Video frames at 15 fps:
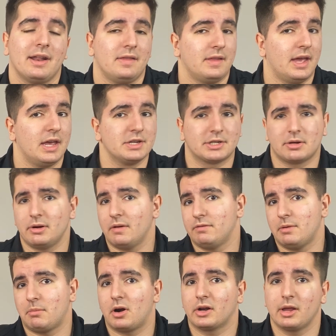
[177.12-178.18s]
in the history of the
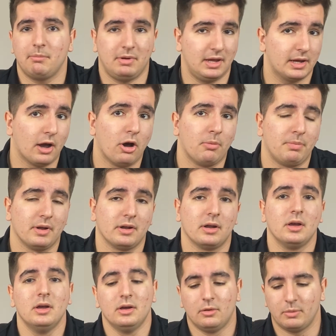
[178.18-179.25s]
market being open,
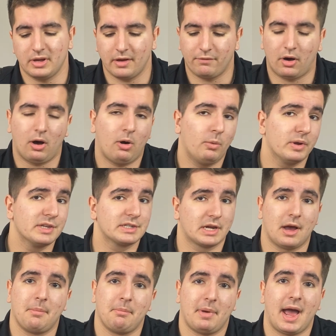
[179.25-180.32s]
we have always
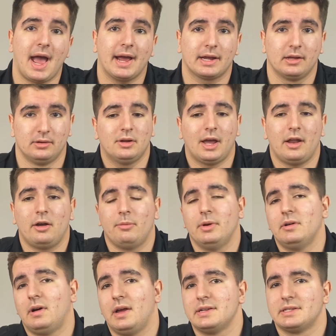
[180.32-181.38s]
come back. You kind of
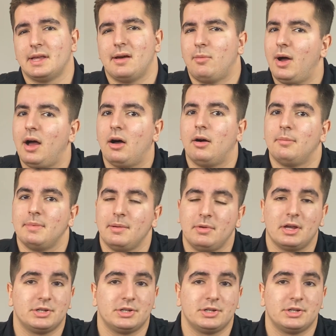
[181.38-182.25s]
realize that, wow, maybe I